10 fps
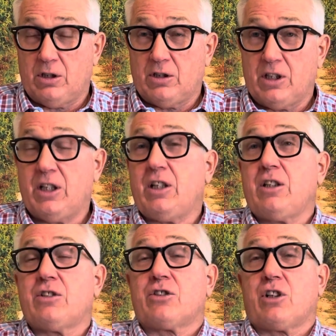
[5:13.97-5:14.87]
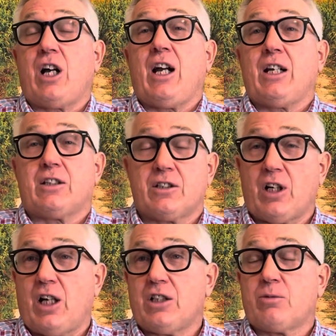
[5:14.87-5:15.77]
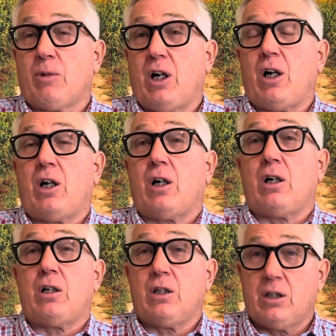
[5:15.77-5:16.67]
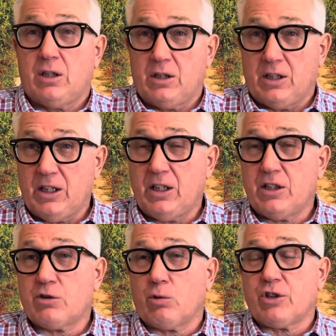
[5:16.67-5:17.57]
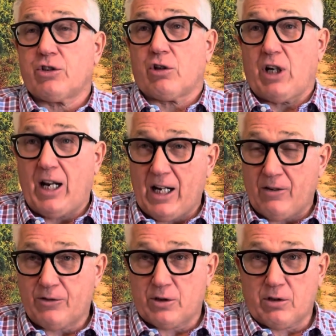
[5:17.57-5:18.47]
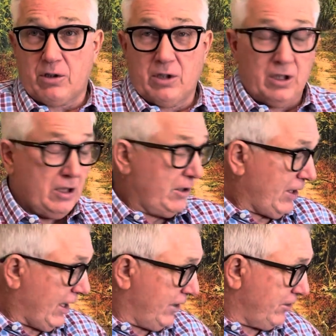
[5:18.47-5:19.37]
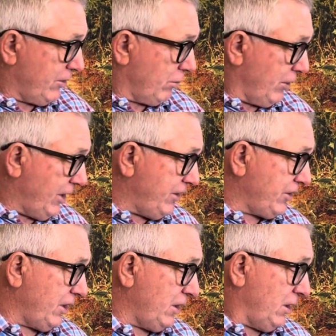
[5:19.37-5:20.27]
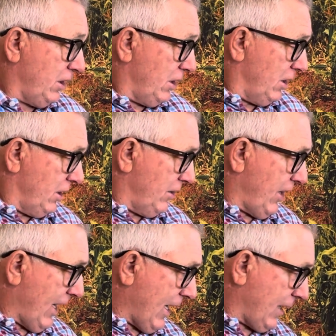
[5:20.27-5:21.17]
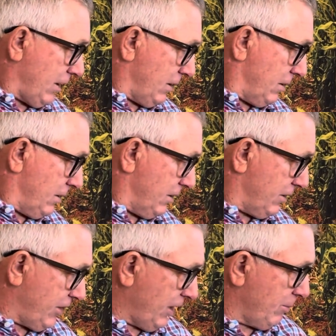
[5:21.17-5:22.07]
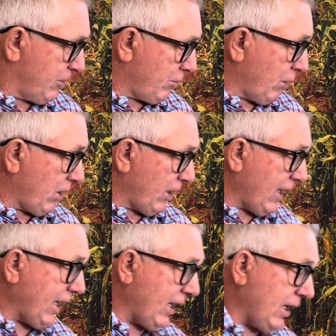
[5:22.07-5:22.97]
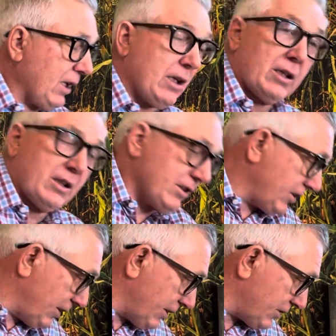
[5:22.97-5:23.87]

It is like the Taj Mahal. It is what you're after. That is the reason that sigma squared A is in the